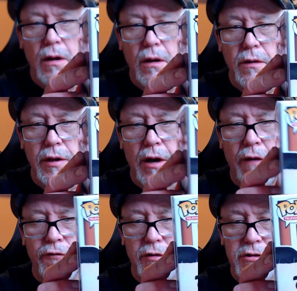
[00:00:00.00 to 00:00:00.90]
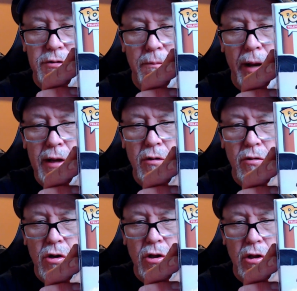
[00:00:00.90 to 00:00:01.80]
The Office, Michael
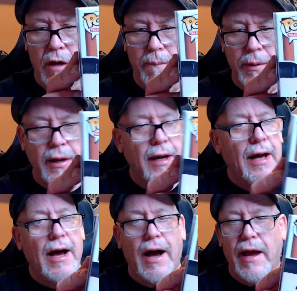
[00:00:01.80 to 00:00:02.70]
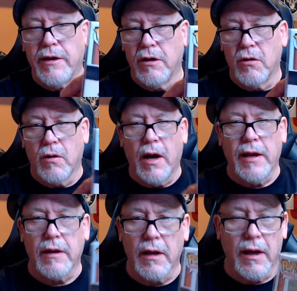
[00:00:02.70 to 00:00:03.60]
Klump. I know
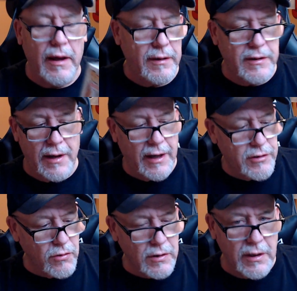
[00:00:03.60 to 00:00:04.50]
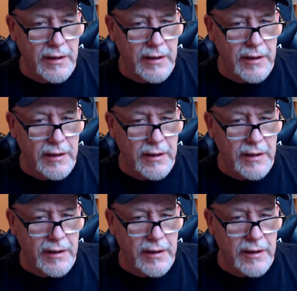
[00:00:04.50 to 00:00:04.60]
I don't collect